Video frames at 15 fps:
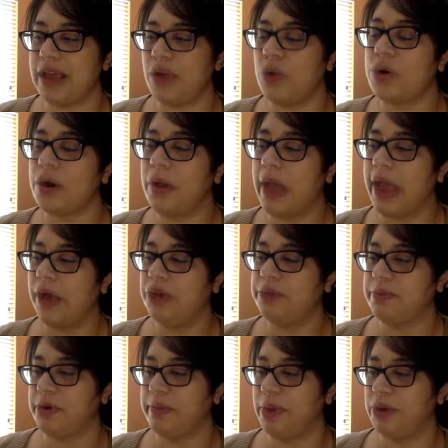oral health
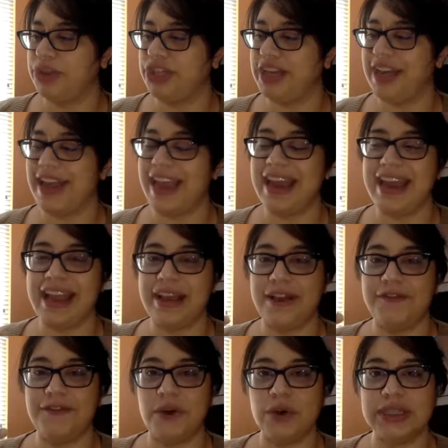promotion. Again,
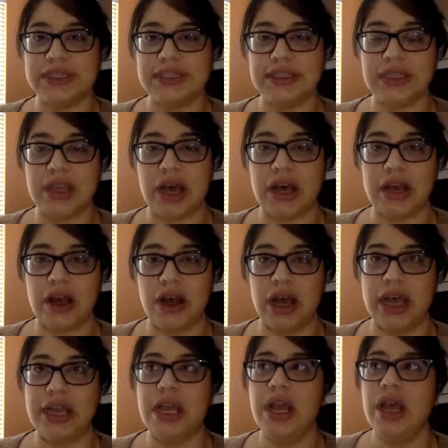it focuses a lot
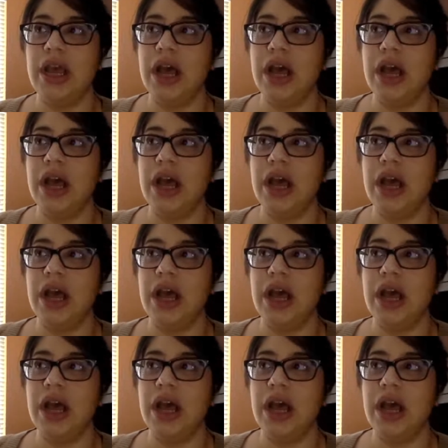on